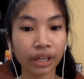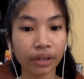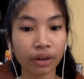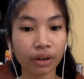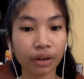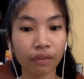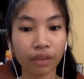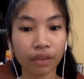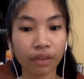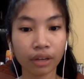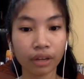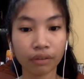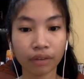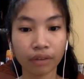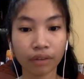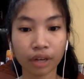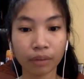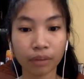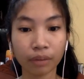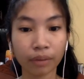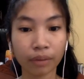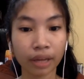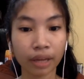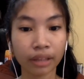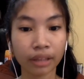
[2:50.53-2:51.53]
of the
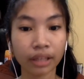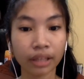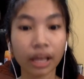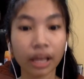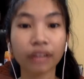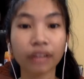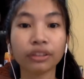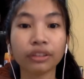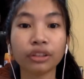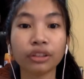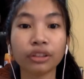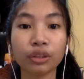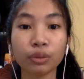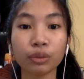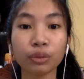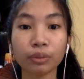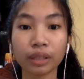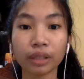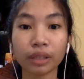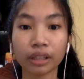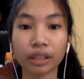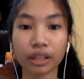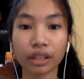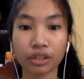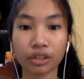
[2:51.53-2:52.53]
environment, and human